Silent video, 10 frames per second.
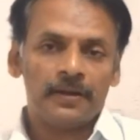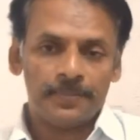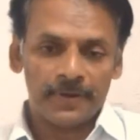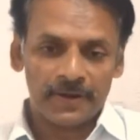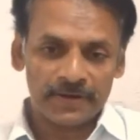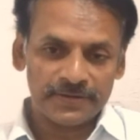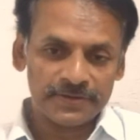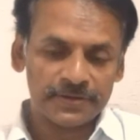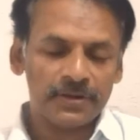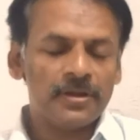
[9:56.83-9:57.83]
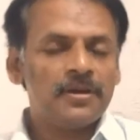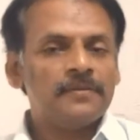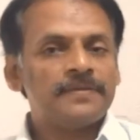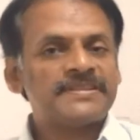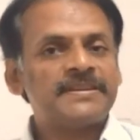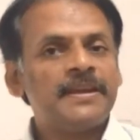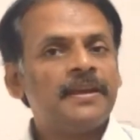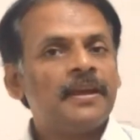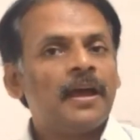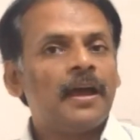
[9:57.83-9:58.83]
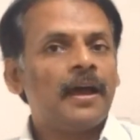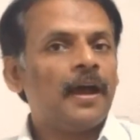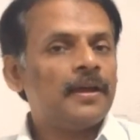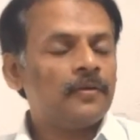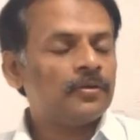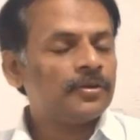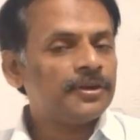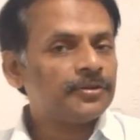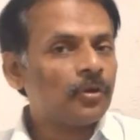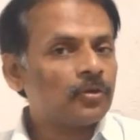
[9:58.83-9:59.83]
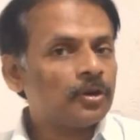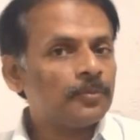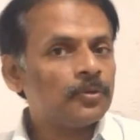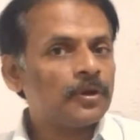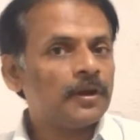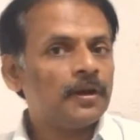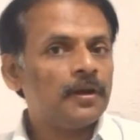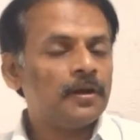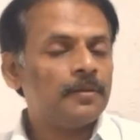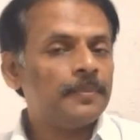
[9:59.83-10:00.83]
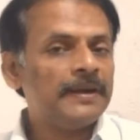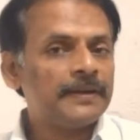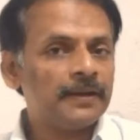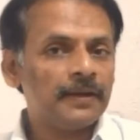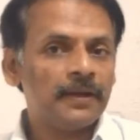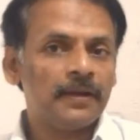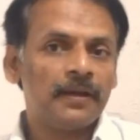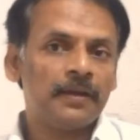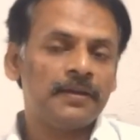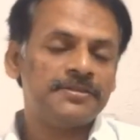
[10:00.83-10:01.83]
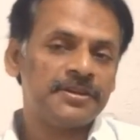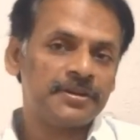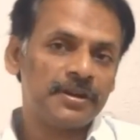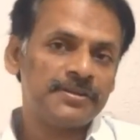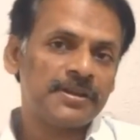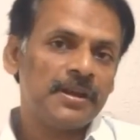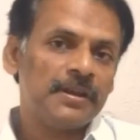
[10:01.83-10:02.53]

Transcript: repertorization. Firstly, I already talked about mental generals,